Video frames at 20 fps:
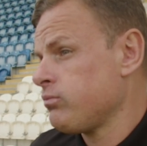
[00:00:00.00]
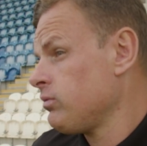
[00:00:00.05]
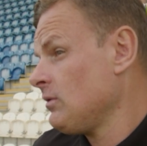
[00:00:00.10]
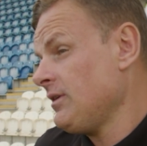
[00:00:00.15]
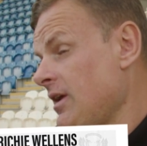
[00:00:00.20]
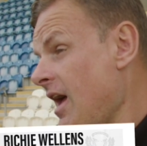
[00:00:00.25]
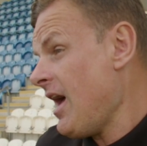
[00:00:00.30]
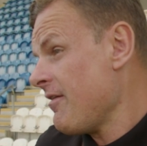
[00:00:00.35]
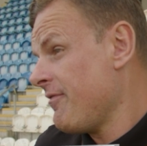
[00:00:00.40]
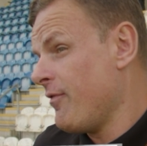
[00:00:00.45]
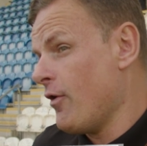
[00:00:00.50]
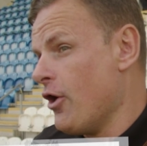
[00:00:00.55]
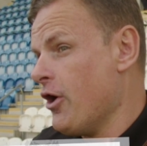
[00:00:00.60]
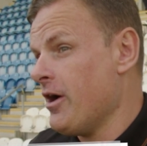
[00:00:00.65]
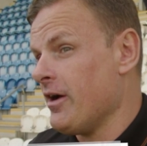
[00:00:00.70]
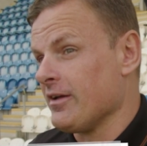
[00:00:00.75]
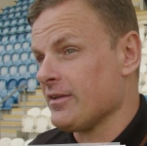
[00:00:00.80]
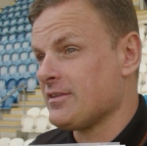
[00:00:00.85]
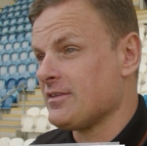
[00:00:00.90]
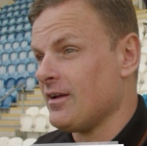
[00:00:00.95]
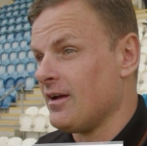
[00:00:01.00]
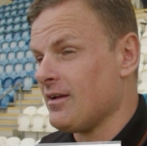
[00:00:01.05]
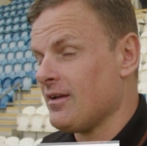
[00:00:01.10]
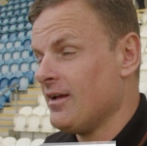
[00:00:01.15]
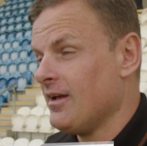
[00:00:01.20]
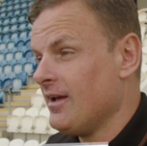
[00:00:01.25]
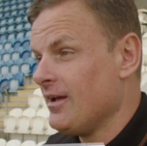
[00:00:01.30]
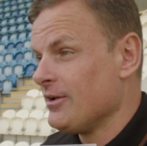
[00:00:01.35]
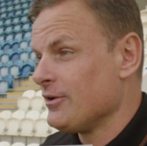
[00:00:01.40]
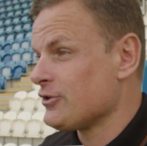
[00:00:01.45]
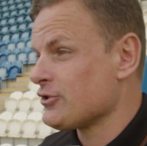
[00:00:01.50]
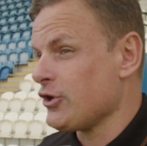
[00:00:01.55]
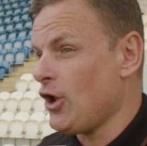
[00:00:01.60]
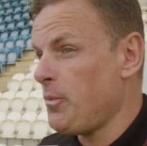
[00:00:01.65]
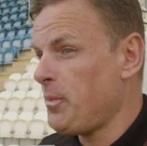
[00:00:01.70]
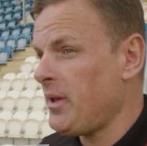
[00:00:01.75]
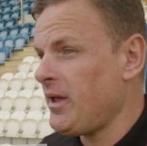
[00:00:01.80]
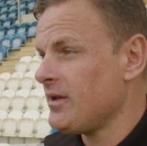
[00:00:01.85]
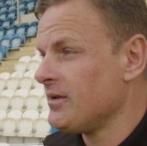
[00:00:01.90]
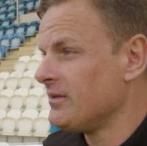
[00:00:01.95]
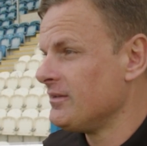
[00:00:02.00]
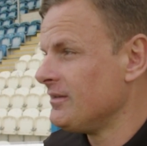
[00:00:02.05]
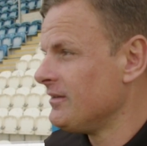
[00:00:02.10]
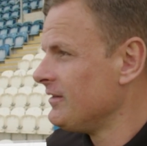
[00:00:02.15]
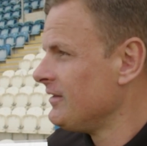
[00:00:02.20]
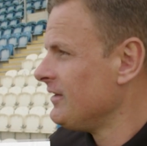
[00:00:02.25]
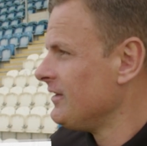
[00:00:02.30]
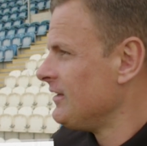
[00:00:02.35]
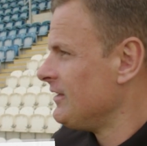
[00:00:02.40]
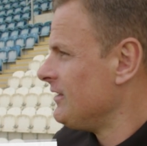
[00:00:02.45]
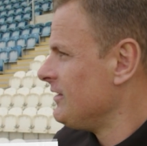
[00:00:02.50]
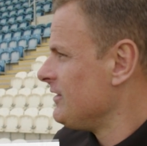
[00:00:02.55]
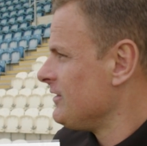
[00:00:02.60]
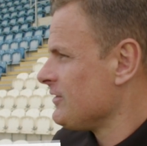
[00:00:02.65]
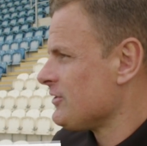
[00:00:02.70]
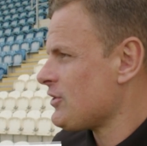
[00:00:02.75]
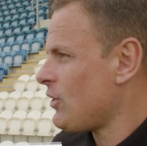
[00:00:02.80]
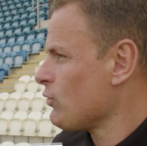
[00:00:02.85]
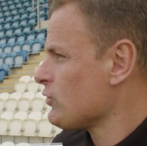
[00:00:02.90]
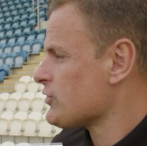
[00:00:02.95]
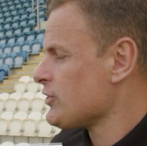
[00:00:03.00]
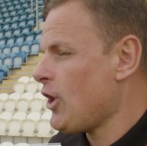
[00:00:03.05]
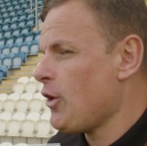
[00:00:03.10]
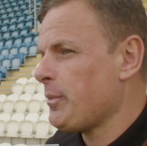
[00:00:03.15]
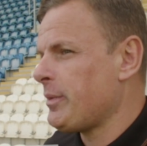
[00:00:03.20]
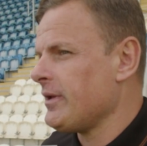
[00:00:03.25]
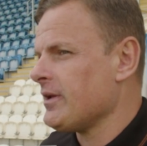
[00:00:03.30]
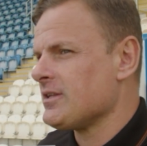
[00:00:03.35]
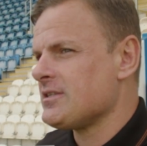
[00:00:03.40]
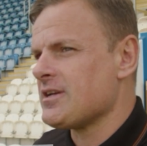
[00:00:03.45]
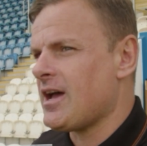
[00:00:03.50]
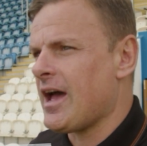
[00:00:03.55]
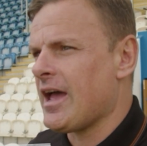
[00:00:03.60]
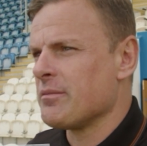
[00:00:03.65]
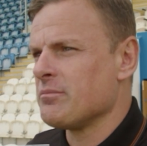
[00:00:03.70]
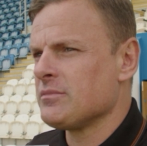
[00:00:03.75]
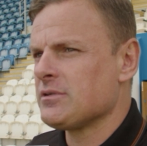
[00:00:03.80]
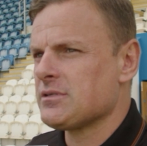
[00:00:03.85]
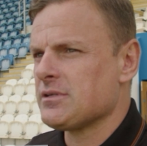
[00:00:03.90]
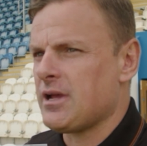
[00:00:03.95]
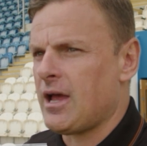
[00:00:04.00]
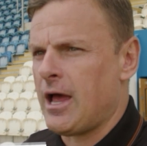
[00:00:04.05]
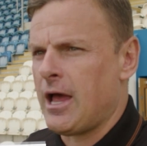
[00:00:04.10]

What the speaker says: Yeah, sloppy. So sloppy at times.